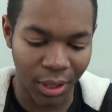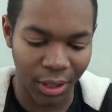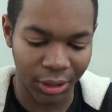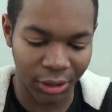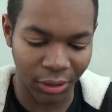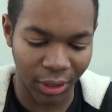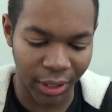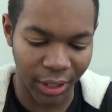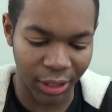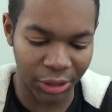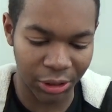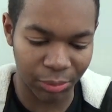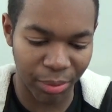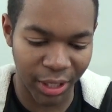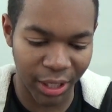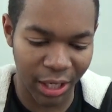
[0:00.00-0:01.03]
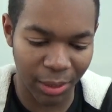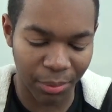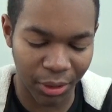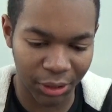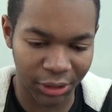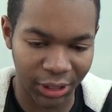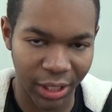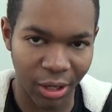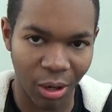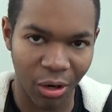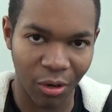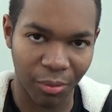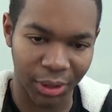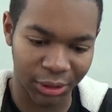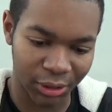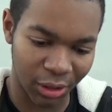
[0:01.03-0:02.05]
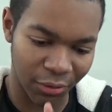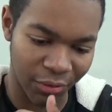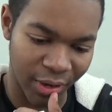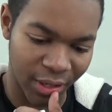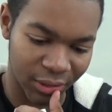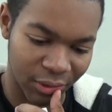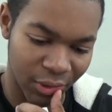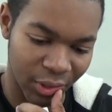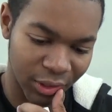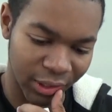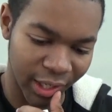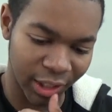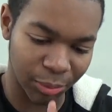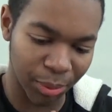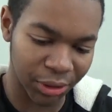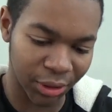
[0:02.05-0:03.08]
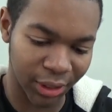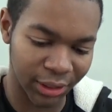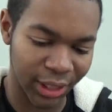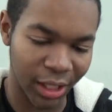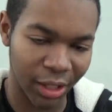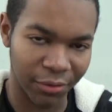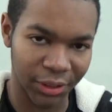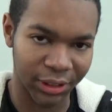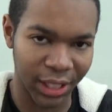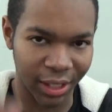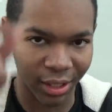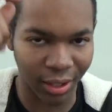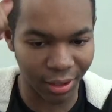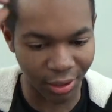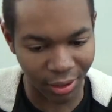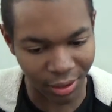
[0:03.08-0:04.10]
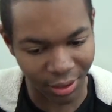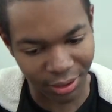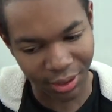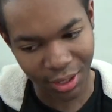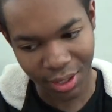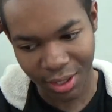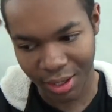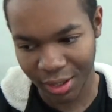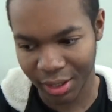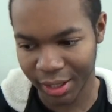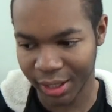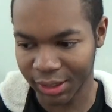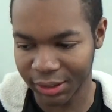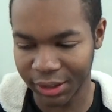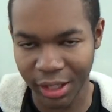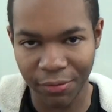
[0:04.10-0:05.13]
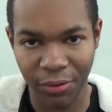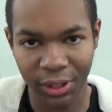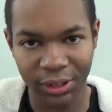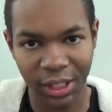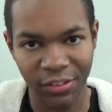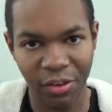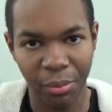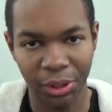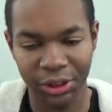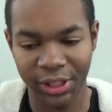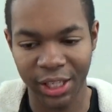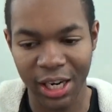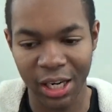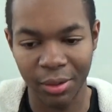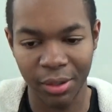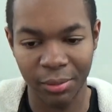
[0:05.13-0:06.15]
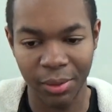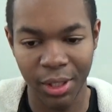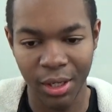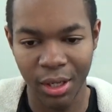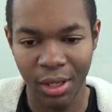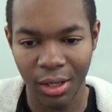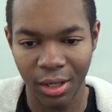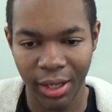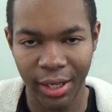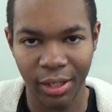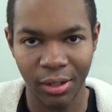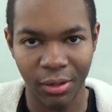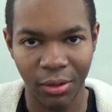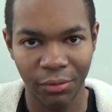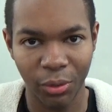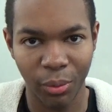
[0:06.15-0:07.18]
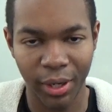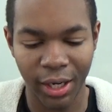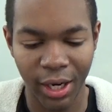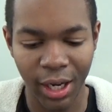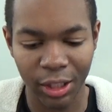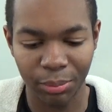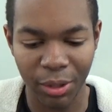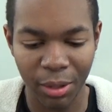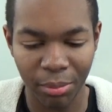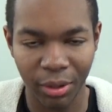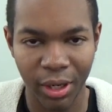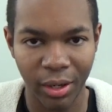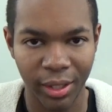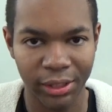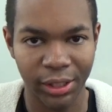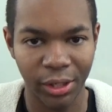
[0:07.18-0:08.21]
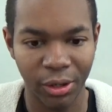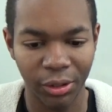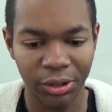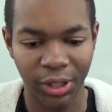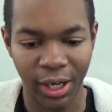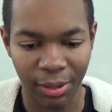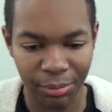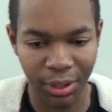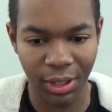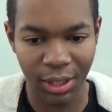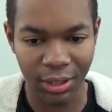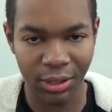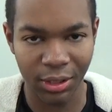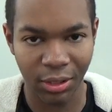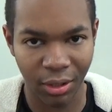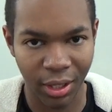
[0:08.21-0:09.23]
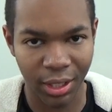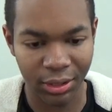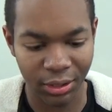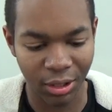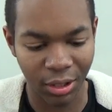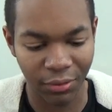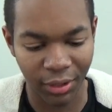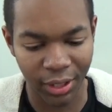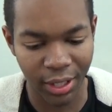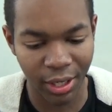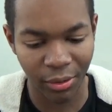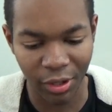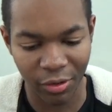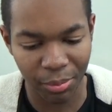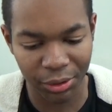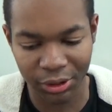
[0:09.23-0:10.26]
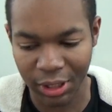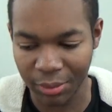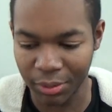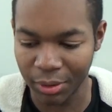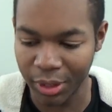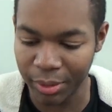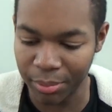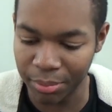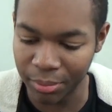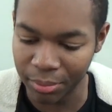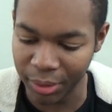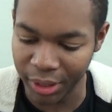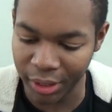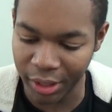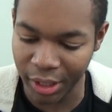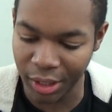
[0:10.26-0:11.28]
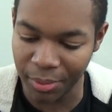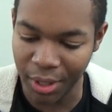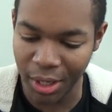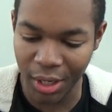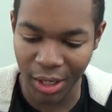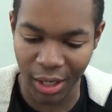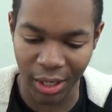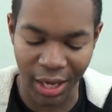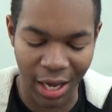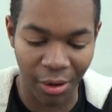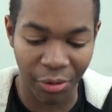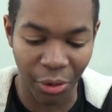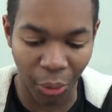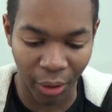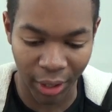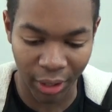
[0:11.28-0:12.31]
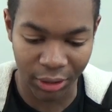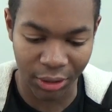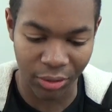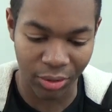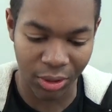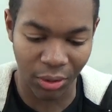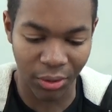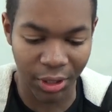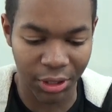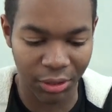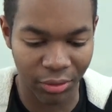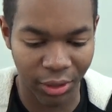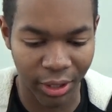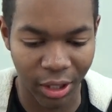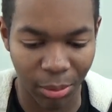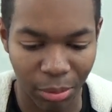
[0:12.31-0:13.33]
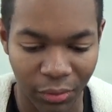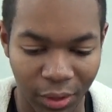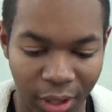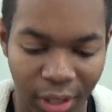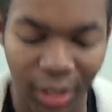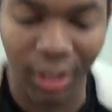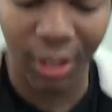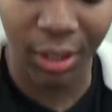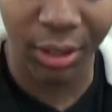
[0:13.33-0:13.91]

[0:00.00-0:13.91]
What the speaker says: So like just being able to see all my stuff faster is like, especially digging for side deck cards, like because Cleave 4 doesn't give you much time. Like with the way the deck's being played, like skill drain, emptiness, and all that stuff. Like they don't give you much time to like play the game like how you want it to. So these just really help with that.